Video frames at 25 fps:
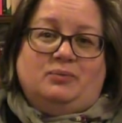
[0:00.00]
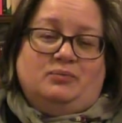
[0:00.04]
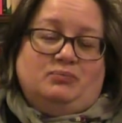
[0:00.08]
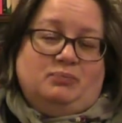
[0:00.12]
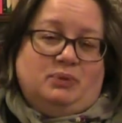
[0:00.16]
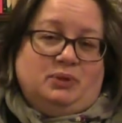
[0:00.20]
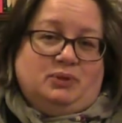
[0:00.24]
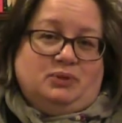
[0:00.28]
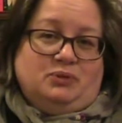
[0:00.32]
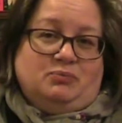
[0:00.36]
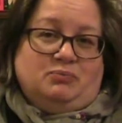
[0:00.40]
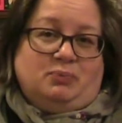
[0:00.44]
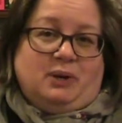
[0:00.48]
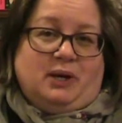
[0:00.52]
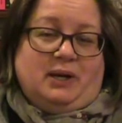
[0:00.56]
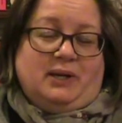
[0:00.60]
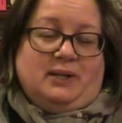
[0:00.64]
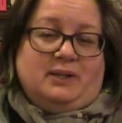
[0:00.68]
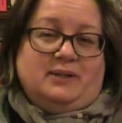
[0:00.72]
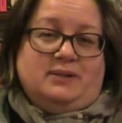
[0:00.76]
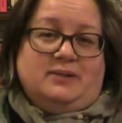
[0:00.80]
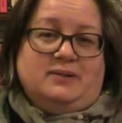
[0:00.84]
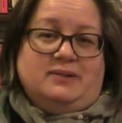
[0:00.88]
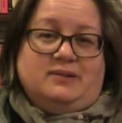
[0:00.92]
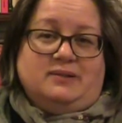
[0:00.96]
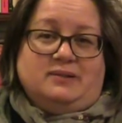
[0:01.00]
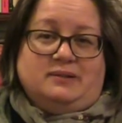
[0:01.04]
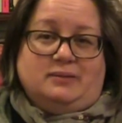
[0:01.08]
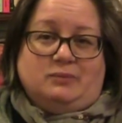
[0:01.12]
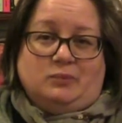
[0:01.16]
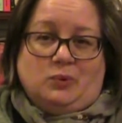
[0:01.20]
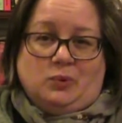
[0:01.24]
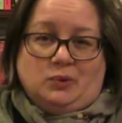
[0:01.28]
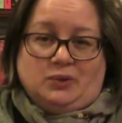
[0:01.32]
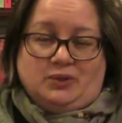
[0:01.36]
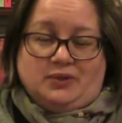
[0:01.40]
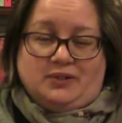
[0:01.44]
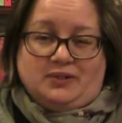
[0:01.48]
built by Sir
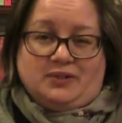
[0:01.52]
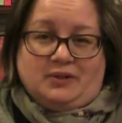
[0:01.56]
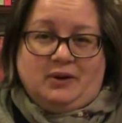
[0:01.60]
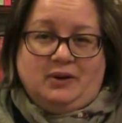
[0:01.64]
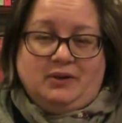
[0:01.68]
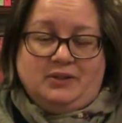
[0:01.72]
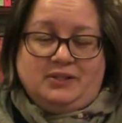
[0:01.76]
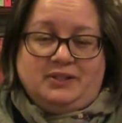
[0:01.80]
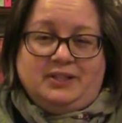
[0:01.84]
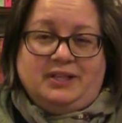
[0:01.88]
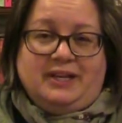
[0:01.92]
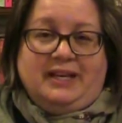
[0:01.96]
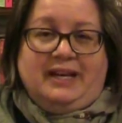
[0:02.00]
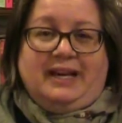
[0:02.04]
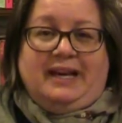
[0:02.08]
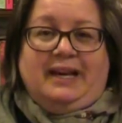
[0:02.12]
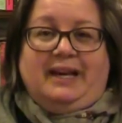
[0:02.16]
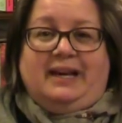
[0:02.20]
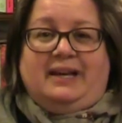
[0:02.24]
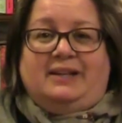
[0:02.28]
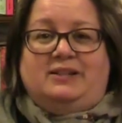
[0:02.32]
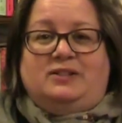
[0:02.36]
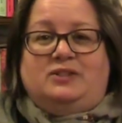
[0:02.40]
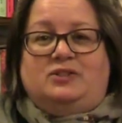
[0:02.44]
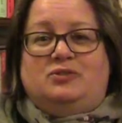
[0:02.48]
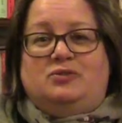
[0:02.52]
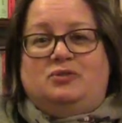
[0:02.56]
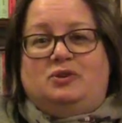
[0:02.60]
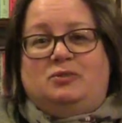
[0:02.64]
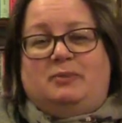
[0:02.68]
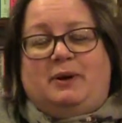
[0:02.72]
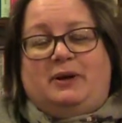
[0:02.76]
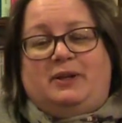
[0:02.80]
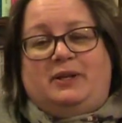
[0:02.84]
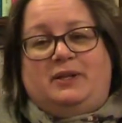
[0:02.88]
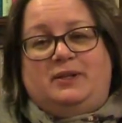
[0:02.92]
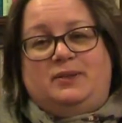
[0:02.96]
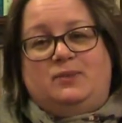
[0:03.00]
Walter Scott to talk
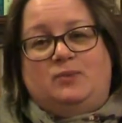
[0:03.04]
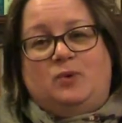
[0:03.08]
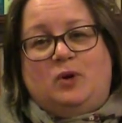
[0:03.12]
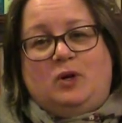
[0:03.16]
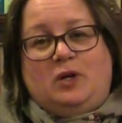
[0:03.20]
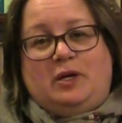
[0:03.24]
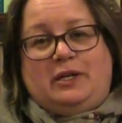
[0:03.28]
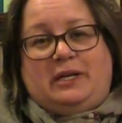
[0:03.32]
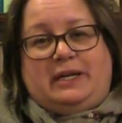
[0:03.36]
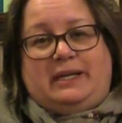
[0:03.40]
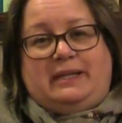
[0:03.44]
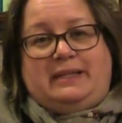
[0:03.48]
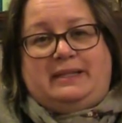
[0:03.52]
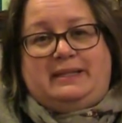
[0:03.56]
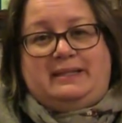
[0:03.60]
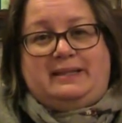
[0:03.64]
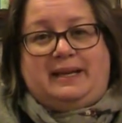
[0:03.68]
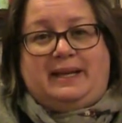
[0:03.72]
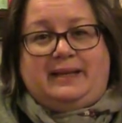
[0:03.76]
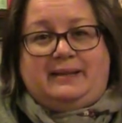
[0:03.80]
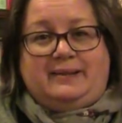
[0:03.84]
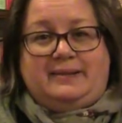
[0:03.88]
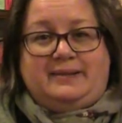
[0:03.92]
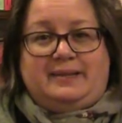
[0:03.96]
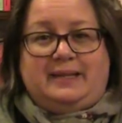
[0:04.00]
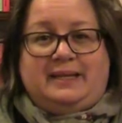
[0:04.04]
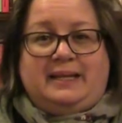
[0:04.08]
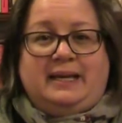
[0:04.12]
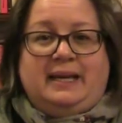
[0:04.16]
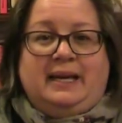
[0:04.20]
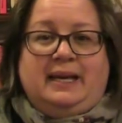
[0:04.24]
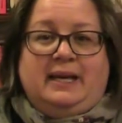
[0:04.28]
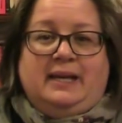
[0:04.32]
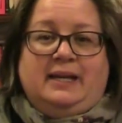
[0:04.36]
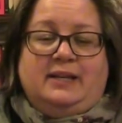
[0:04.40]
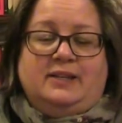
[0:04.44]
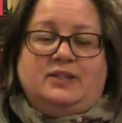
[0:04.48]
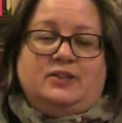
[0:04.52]
about his work and his legacy.
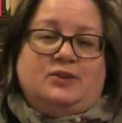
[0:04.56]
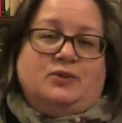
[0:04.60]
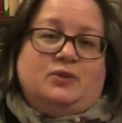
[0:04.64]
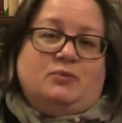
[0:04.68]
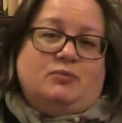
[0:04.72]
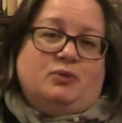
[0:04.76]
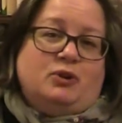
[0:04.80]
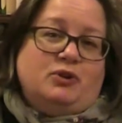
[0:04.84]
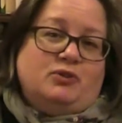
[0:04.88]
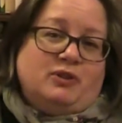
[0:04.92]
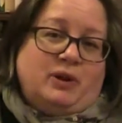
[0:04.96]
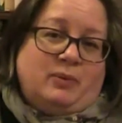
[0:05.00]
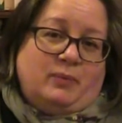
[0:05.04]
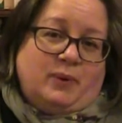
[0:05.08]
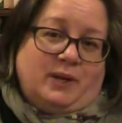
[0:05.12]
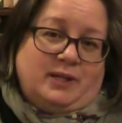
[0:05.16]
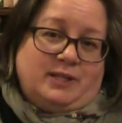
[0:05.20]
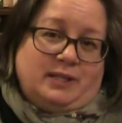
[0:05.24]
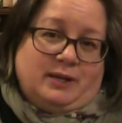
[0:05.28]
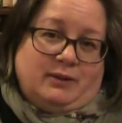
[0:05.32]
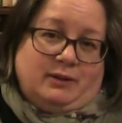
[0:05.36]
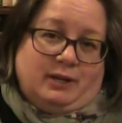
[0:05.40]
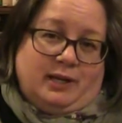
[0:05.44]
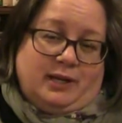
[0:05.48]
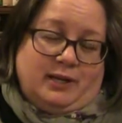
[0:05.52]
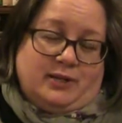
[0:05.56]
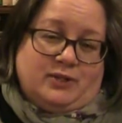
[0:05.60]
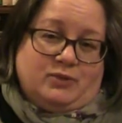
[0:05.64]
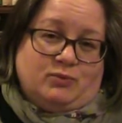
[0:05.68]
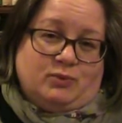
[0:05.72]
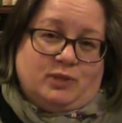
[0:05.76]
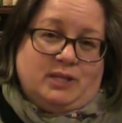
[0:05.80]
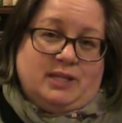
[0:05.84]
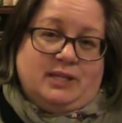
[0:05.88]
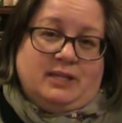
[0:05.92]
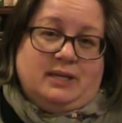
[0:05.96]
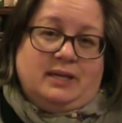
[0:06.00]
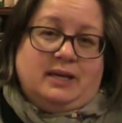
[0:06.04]
So the programme went out last
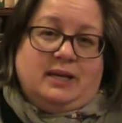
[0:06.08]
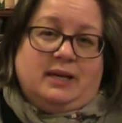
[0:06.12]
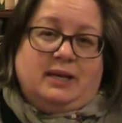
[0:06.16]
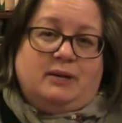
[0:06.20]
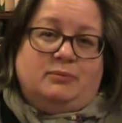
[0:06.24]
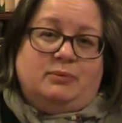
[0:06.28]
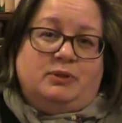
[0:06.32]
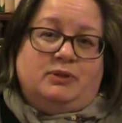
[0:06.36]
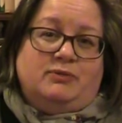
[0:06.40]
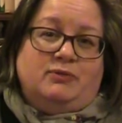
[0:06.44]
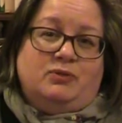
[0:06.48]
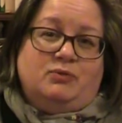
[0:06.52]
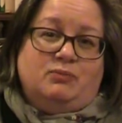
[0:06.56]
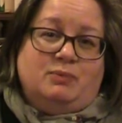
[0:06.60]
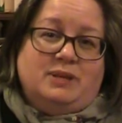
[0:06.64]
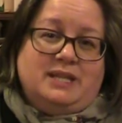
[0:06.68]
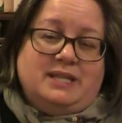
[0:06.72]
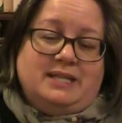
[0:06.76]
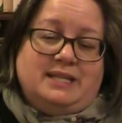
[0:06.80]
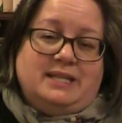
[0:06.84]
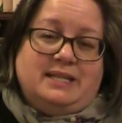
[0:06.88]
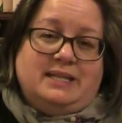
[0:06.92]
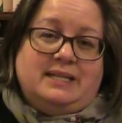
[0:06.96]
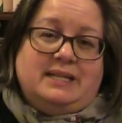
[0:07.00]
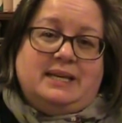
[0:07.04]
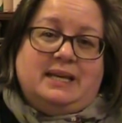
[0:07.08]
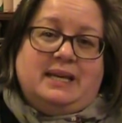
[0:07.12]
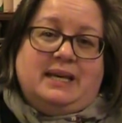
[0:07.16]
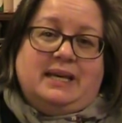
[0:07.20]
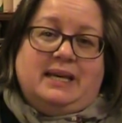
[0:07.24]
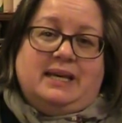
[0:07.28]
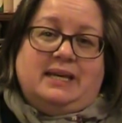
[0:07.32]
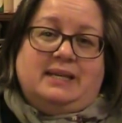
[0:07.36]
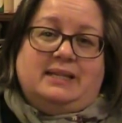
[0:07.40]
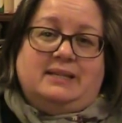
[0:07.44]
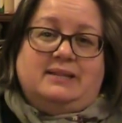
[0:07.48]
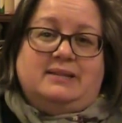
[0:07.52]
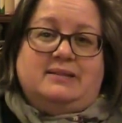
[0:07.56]
week, but if you missed it,
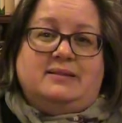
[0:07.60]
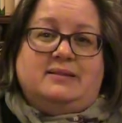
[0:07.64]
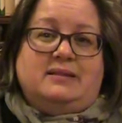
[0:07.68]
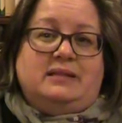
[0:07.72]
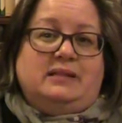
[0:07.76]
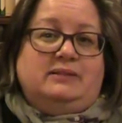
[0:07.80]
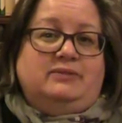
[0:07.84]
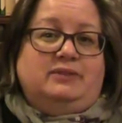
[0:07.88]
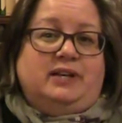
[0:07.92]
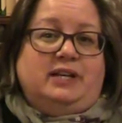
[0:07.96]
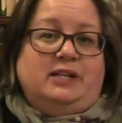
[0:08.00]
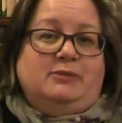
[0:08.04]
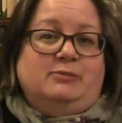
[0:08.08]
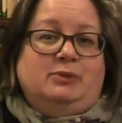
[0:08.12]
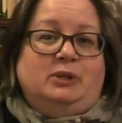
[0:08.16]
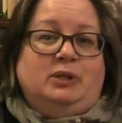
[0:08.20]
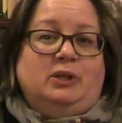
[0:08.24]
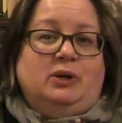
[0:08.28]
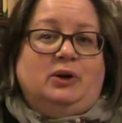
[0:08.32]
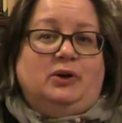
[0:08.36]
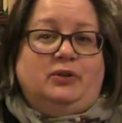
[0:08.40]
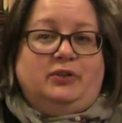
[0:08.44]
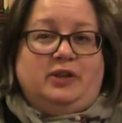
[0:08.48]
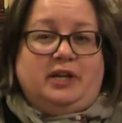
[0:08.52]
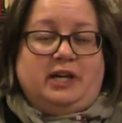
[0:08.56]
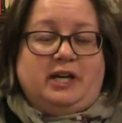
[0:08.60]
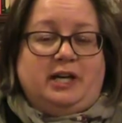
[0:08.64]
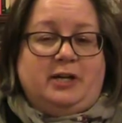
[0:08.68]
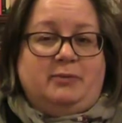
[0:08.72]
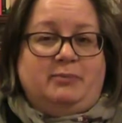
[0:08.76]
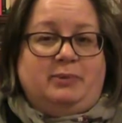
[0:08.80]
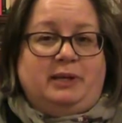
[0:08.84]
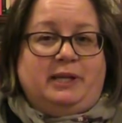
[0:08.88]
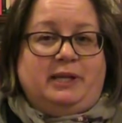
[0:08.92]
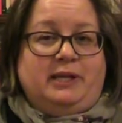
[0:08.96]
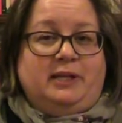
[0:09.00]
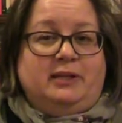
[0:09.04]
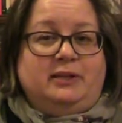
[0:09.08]
it is still available on the
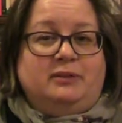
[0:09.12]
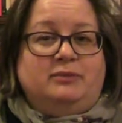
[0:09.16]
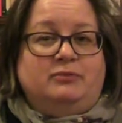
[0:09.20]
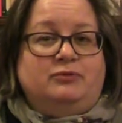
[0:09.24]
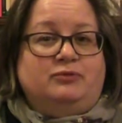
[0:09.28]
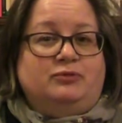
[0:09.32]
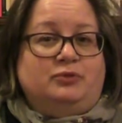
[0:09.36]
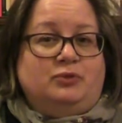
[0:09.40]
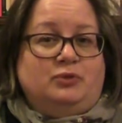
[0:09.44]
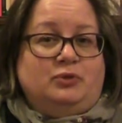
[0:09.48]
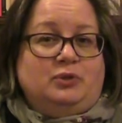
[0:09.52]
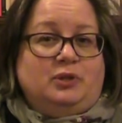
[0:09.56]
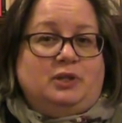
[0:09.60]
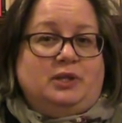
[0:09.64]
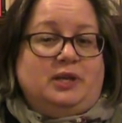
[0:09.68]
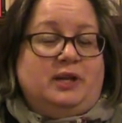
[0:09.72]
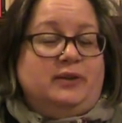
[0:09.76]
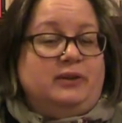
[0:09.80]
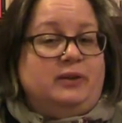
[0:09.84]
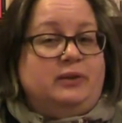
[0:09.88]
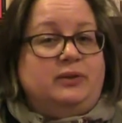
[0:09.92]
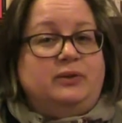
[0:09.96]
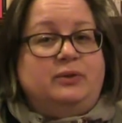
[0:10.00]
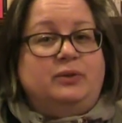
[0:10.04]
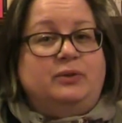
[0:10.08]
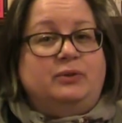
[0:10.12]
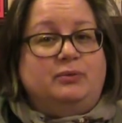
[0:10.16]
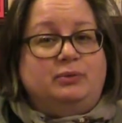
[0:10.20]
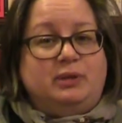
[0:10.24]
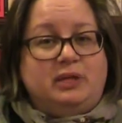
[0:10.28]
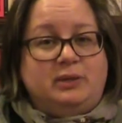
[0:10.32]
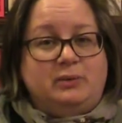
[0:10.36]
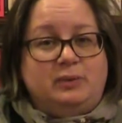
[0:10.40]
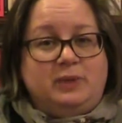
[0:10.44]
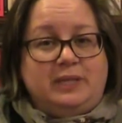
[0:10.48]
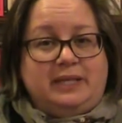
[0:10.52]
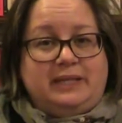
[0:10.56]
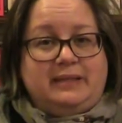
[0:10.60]
iPlayer for another 3
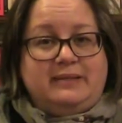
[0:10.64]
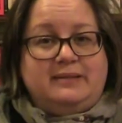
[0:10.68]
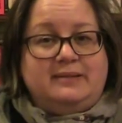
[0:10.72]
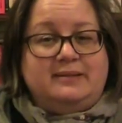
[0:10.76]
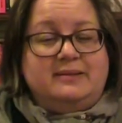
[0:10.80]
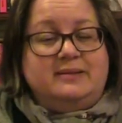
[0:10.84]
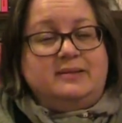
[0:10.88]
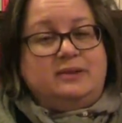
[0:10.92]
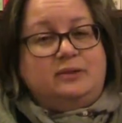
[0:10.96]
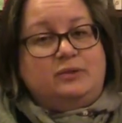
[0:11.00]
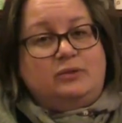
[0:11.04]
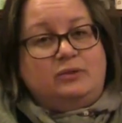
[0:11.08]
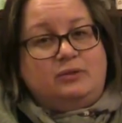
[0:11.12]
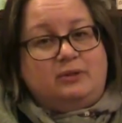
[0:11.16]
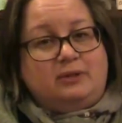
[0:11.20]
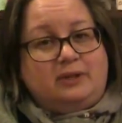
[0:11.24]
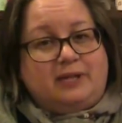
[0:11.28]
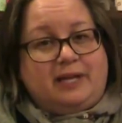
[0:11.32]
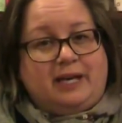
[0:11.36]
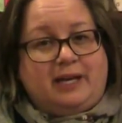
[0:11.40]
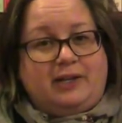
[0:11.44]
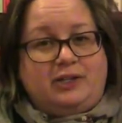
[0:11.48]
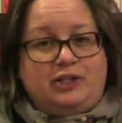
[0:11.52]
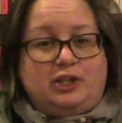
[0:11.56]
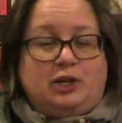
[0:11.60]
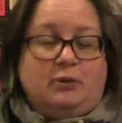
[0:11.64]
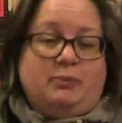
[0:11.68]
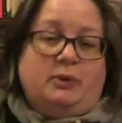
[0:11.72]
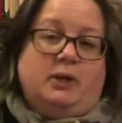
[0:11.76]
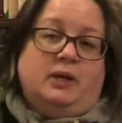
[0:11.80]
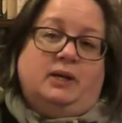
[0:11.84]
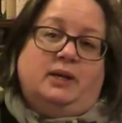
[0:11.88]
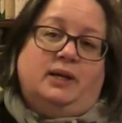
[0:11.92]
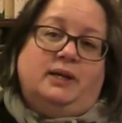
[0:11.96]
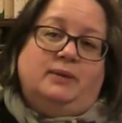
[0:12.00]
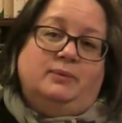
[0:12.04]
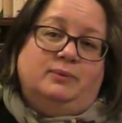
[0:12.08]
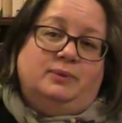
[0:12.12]
weeks, so you can catch up,
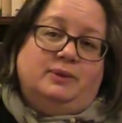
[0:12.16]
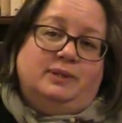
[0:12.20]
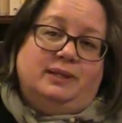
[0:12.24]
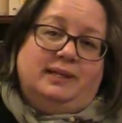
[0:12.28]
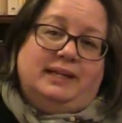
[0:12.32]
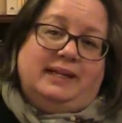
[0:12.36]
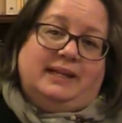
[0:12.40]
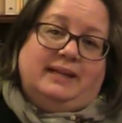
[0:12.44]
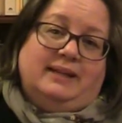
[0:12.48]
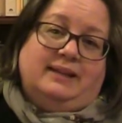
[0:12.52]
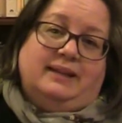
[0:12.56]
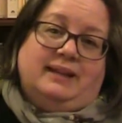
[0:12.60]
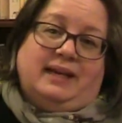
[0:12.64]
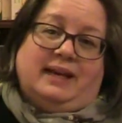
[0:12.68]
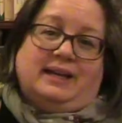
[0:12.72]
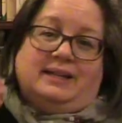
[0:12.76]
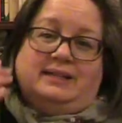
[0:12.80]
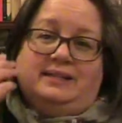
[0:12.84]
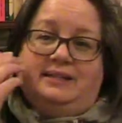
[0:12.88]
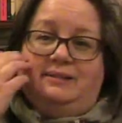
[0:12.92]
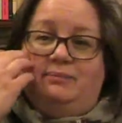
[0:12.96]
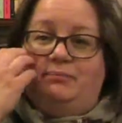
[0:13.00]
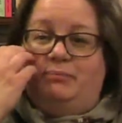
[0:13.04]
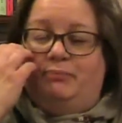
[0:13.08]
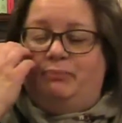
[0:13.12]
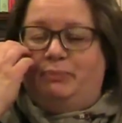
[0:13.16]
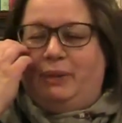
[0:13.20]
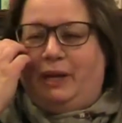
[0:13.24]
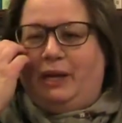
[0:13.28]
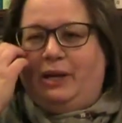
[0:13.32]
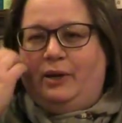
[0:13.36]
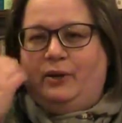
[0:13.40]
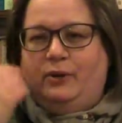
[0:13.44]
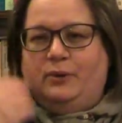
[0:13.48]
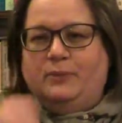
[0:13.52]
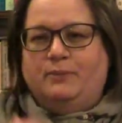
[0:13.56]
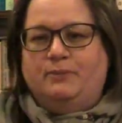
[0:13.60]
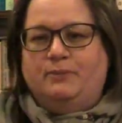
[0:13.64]
and I will link that below.